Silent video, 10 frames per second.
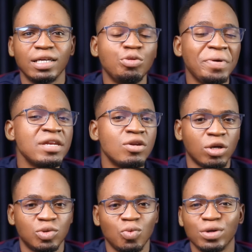You may
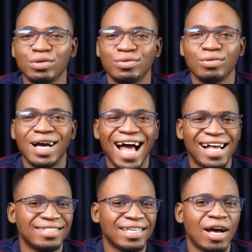not want to
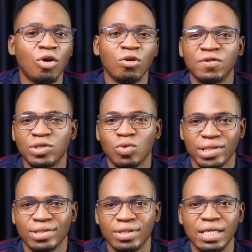answer all of these
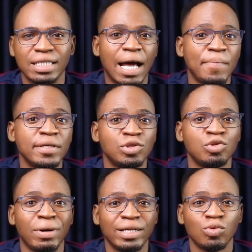questions. That means
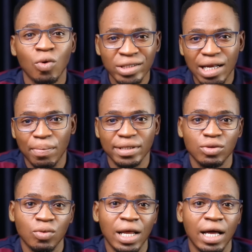you might want that
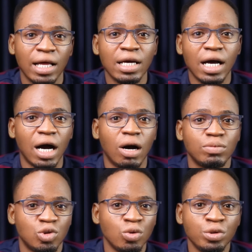particular
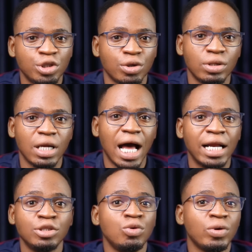solution
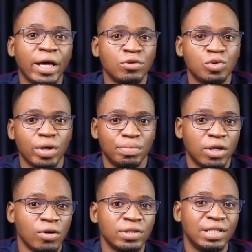and you look elsewhere
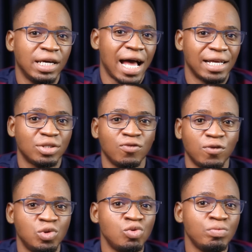because they ask you
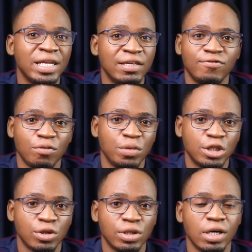for too many
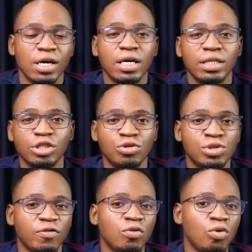information. The
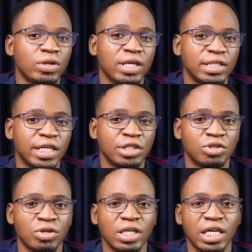use of Google
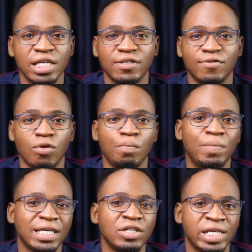authentication is for
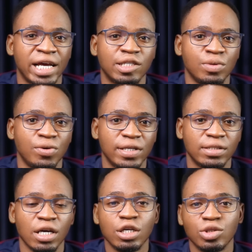better user
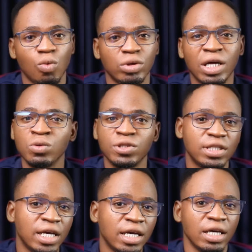experience. So what I would
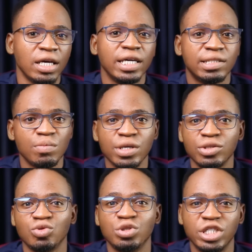say it
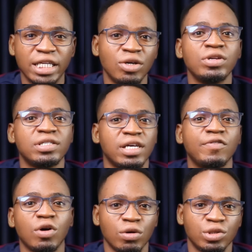means to genuinely
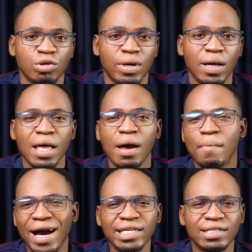serve your customer
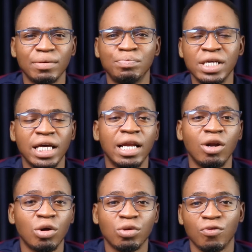might be a
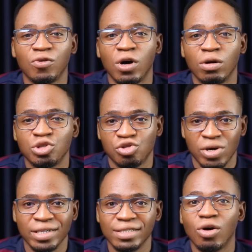lot of
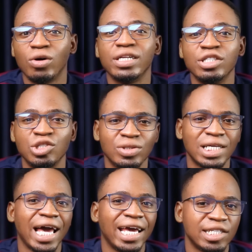stress on the
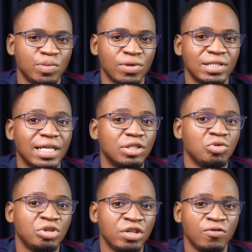user experience that
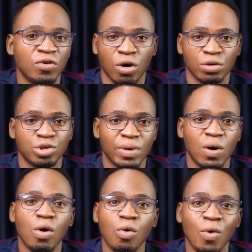you give your customer
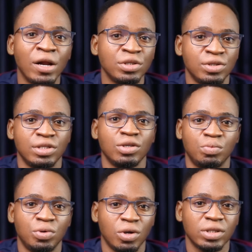while using your
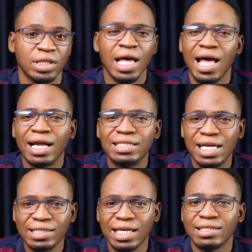product. And
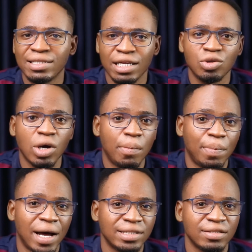that can set you
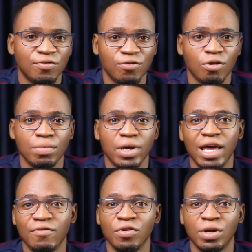apart from
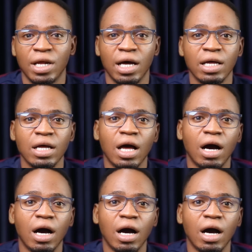every other